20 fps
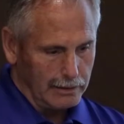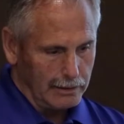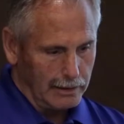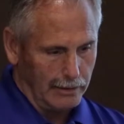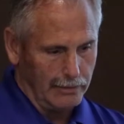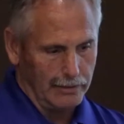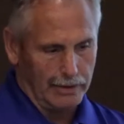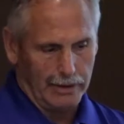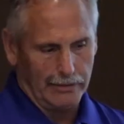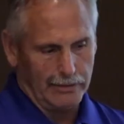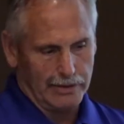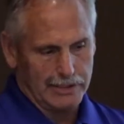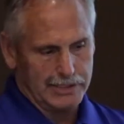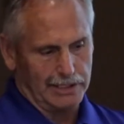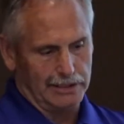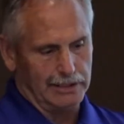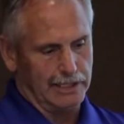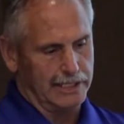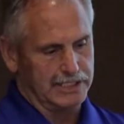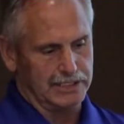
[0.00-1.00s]
there's
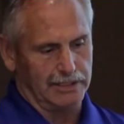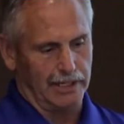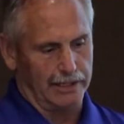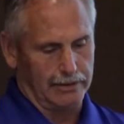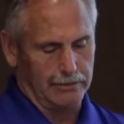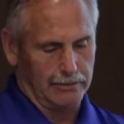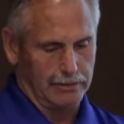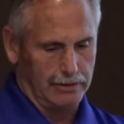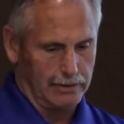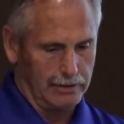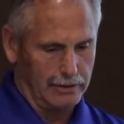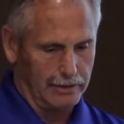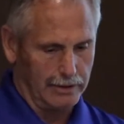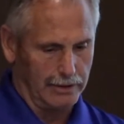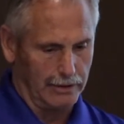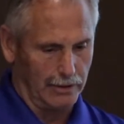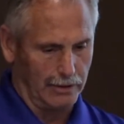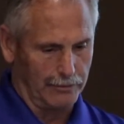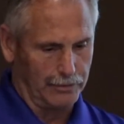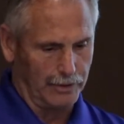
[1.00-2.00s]
a list, like, you
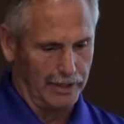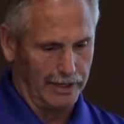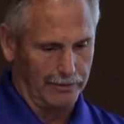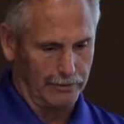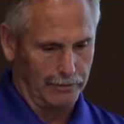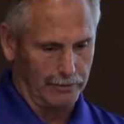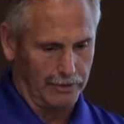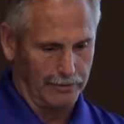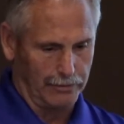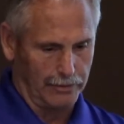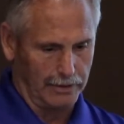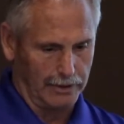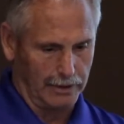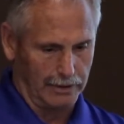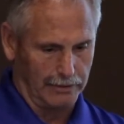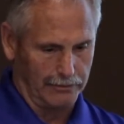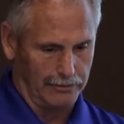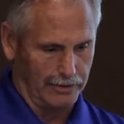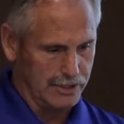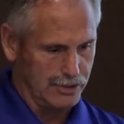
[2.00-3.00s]
know,
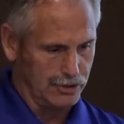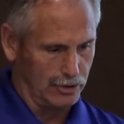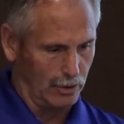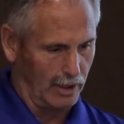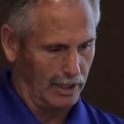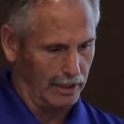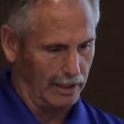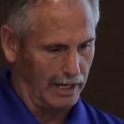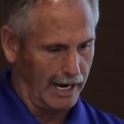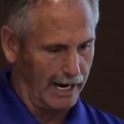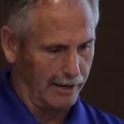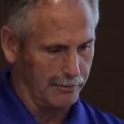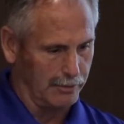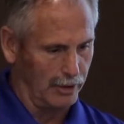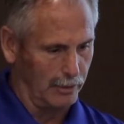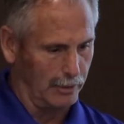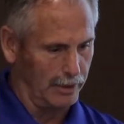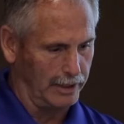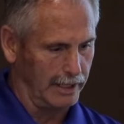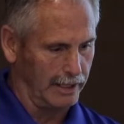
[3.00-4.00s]
if I show our
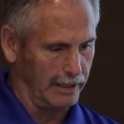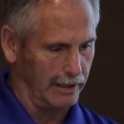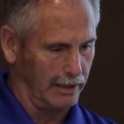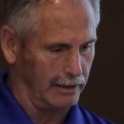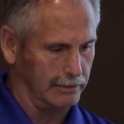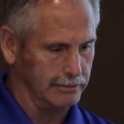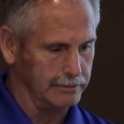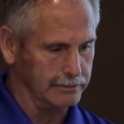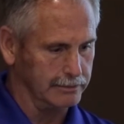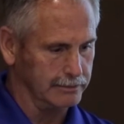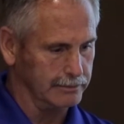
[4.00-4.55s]
library, we got a